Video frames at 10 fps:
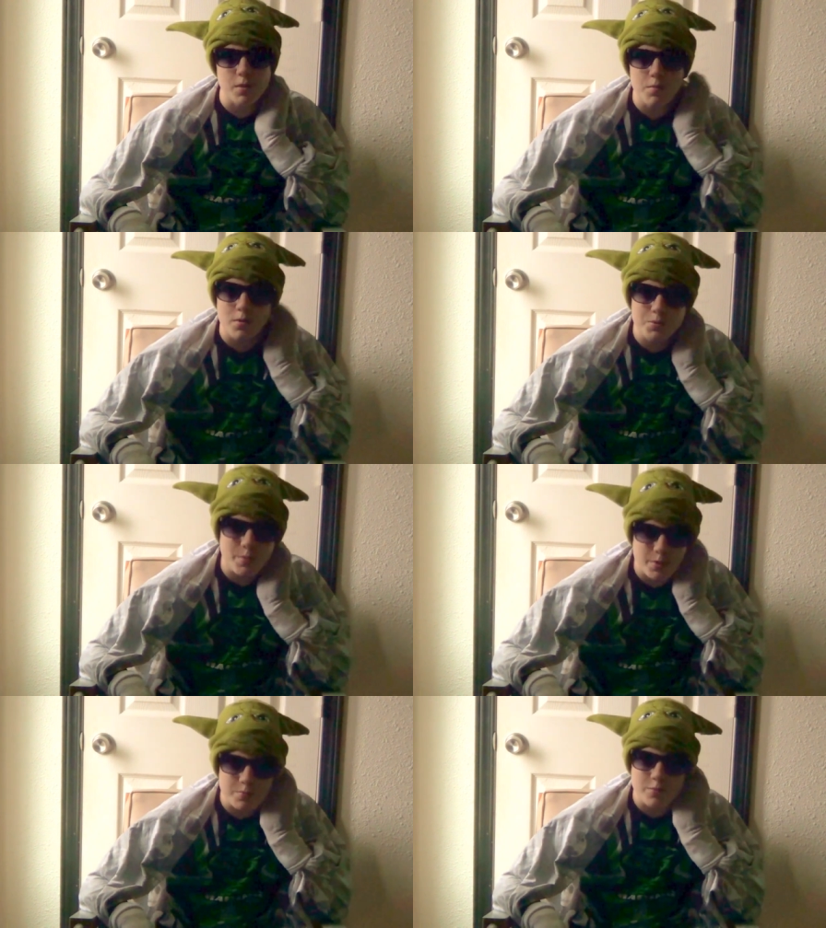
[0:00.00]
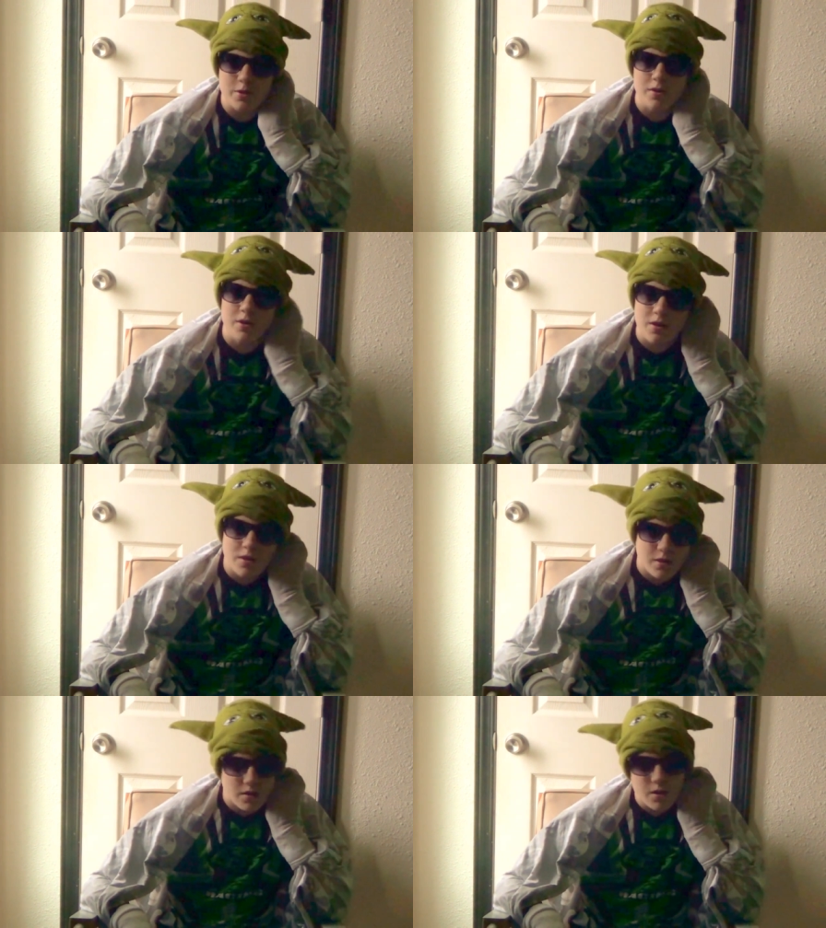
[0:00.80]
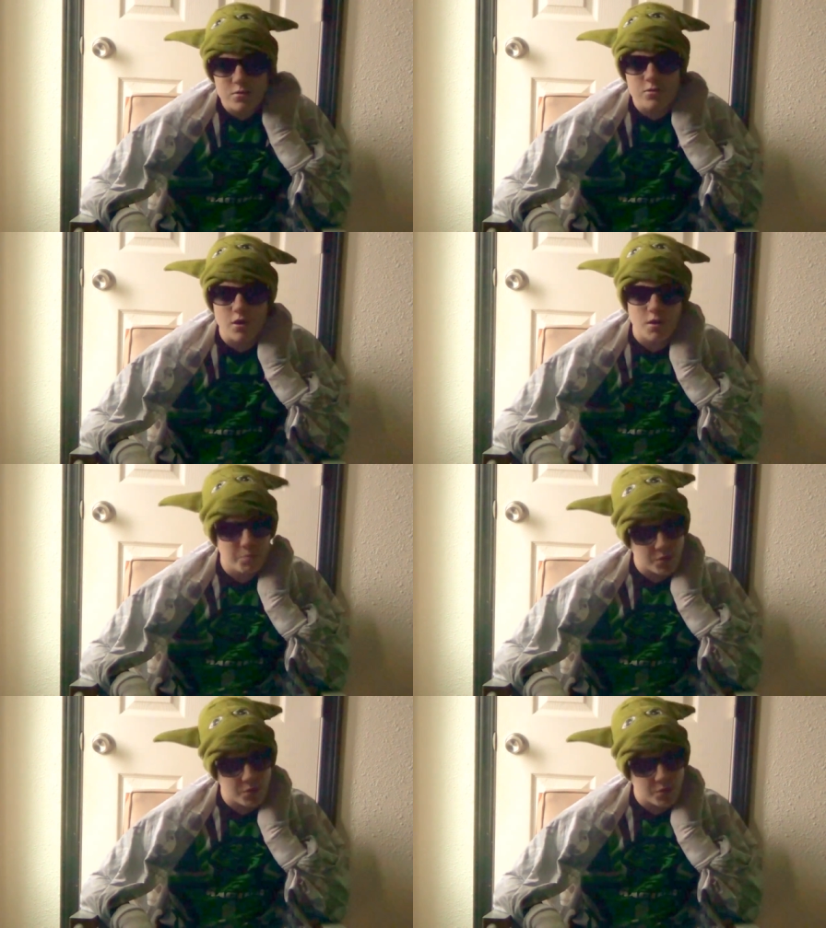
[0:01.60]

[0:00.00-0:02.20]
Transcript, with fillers: in my mom's basement. I saw